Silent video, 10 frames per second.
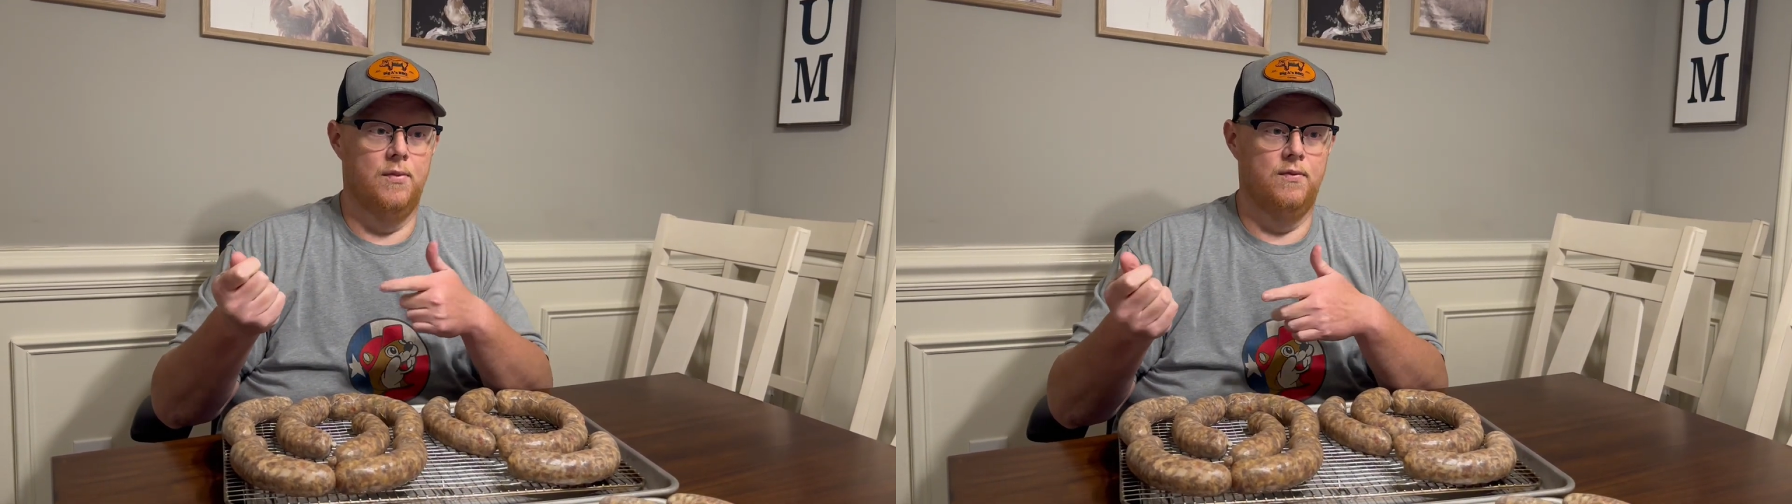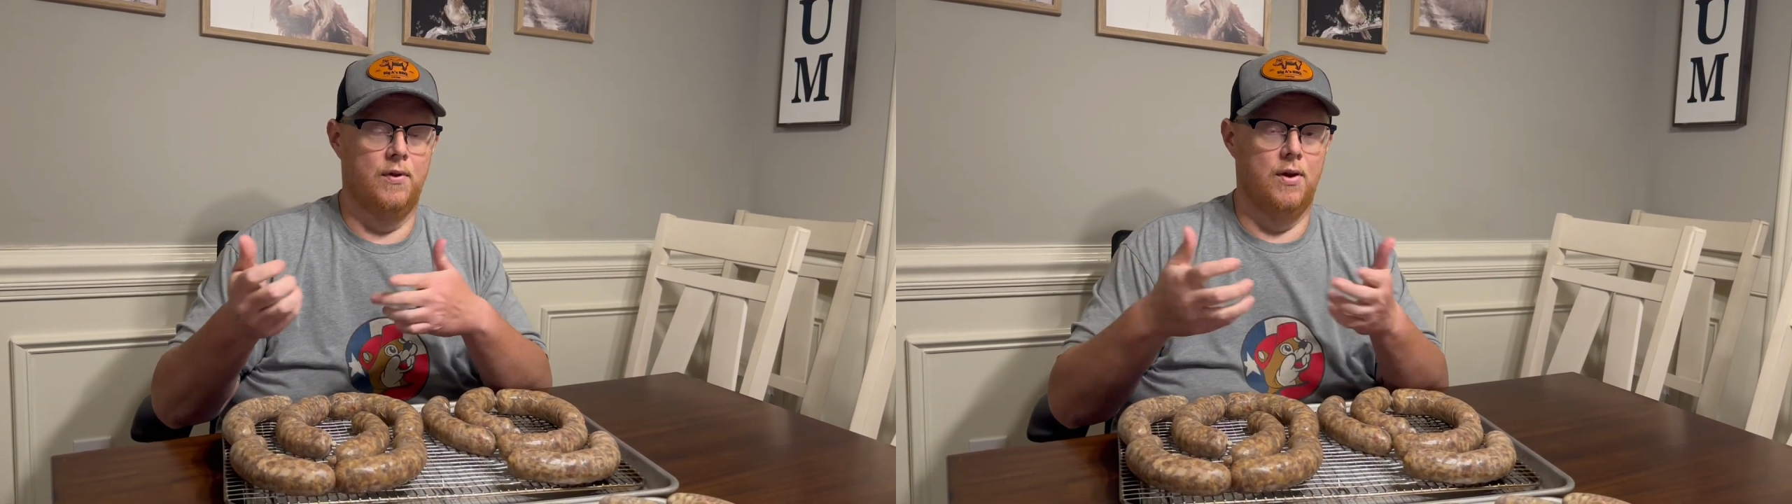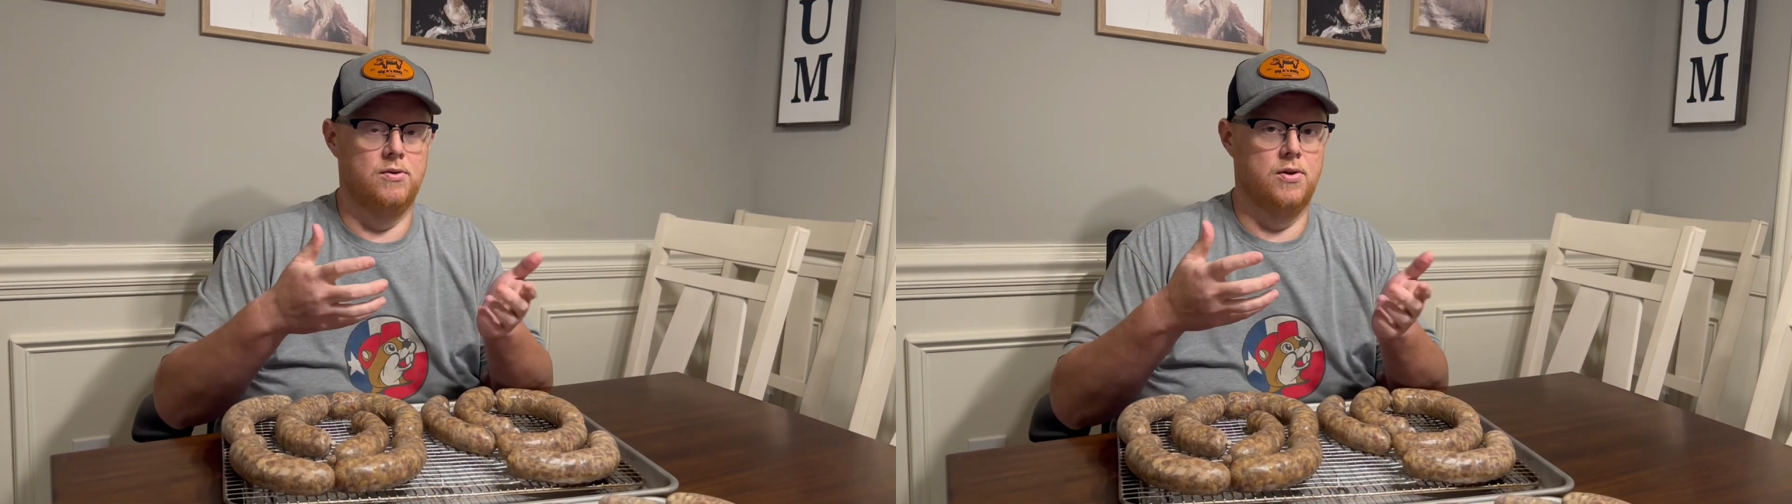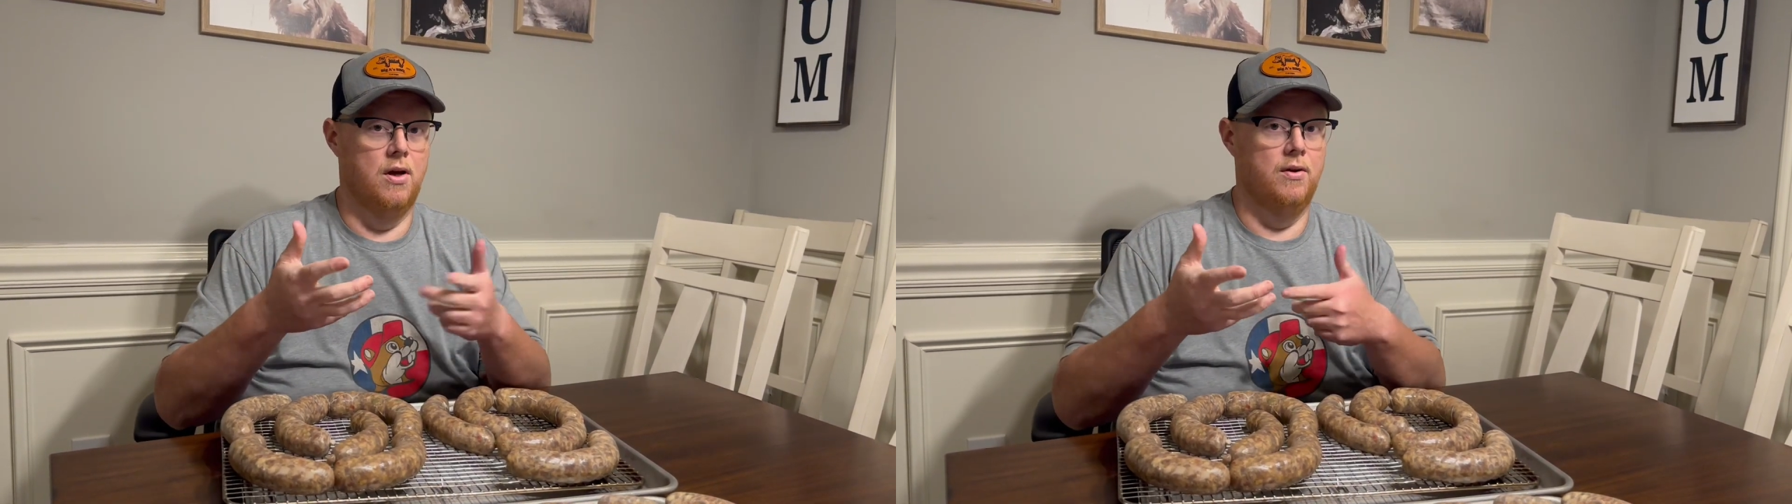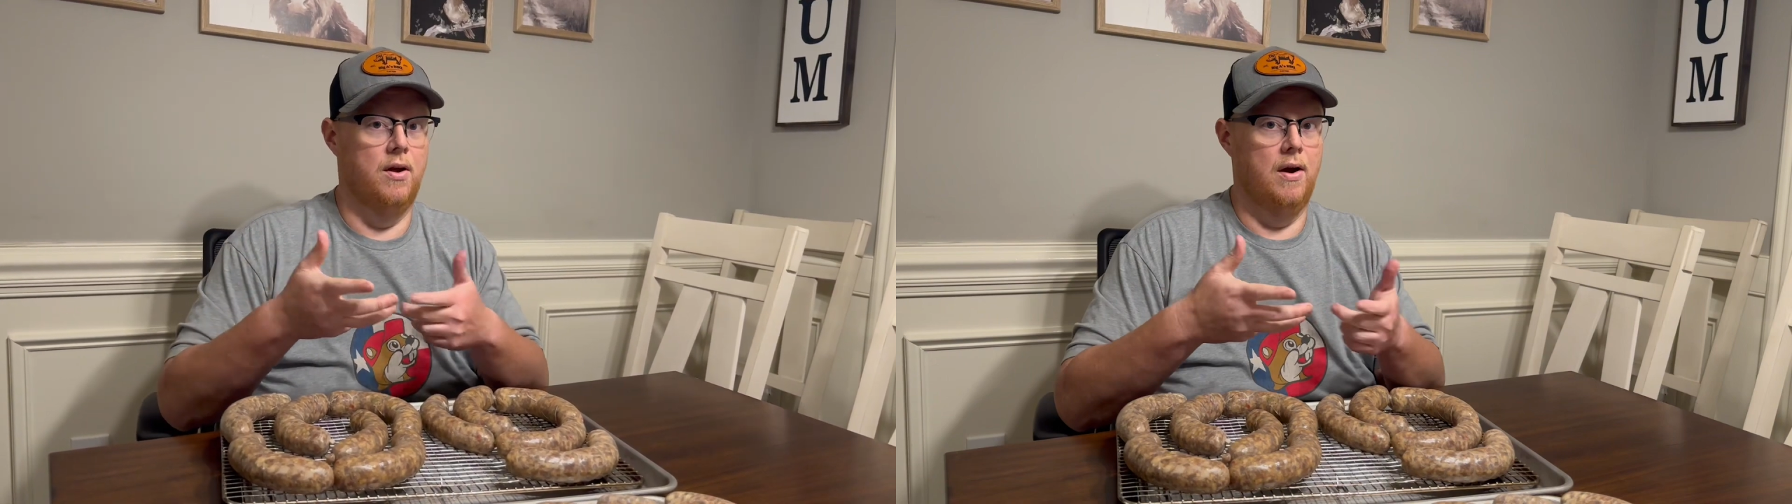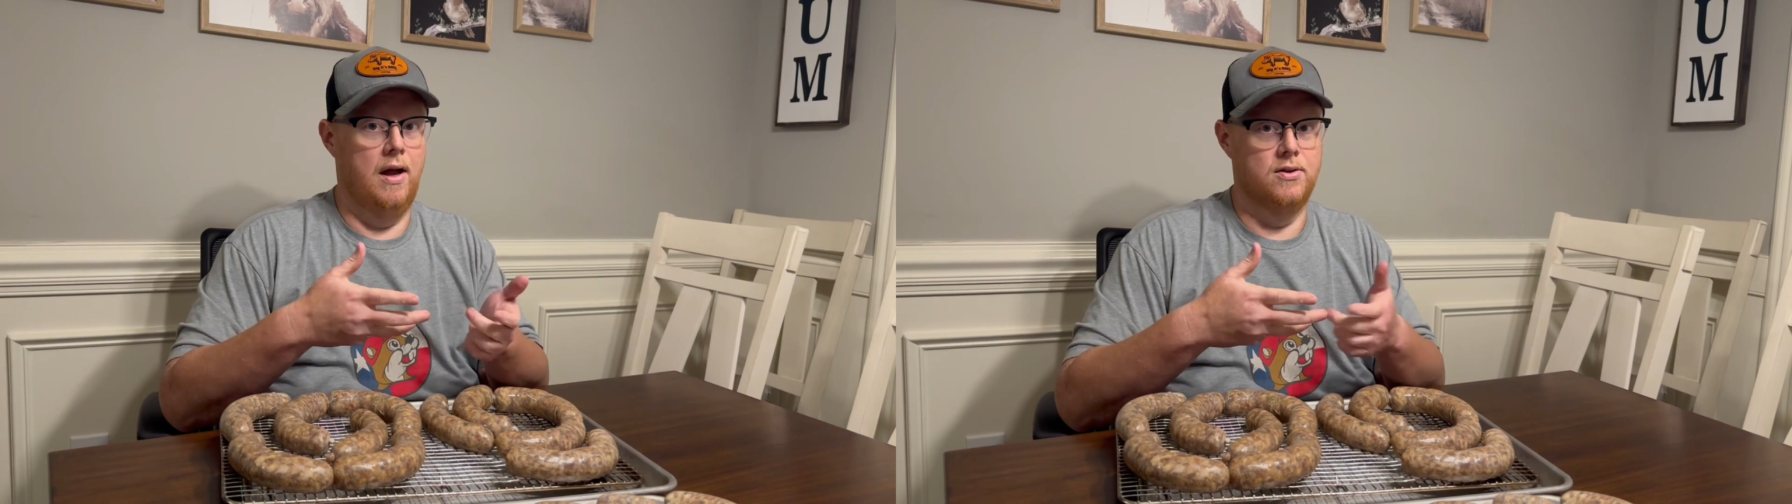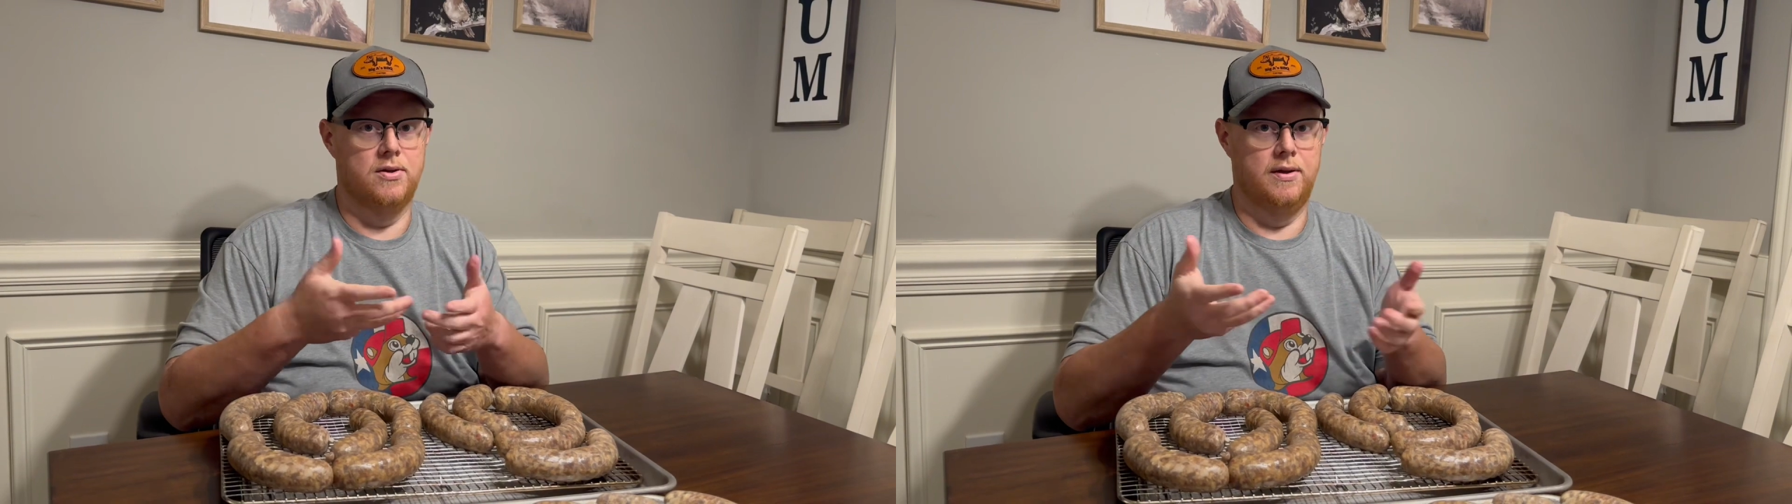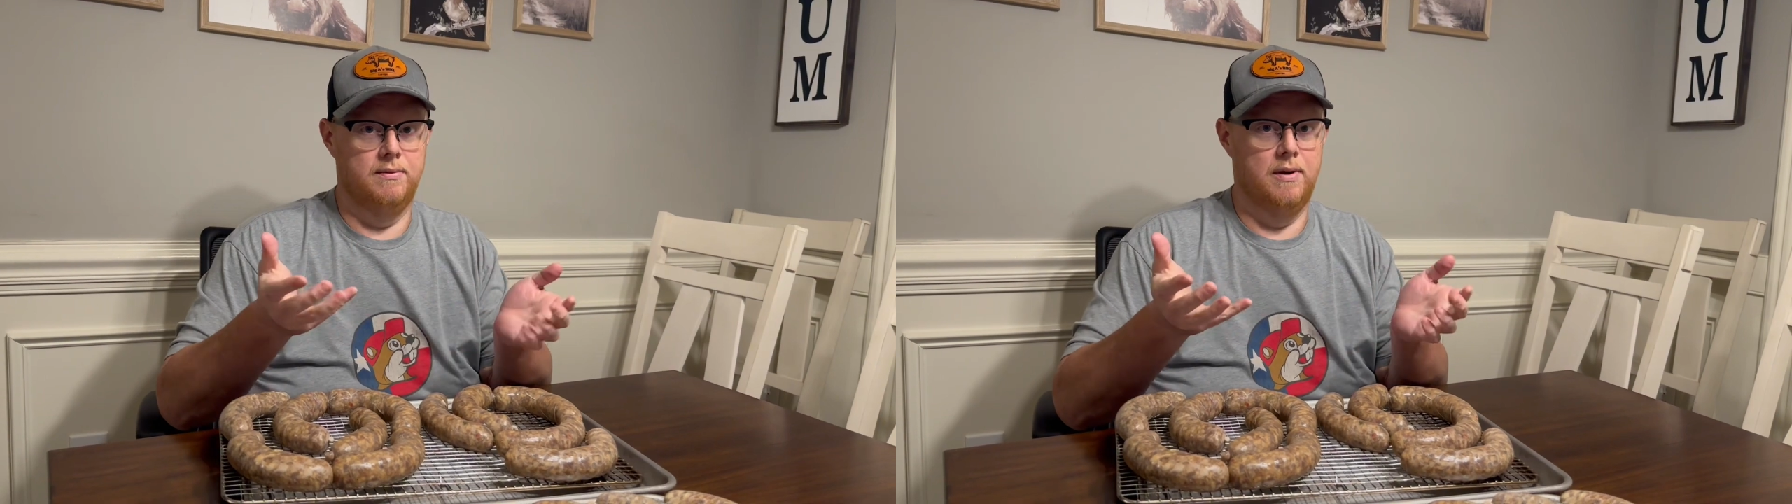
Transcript: for those who don't know, I actually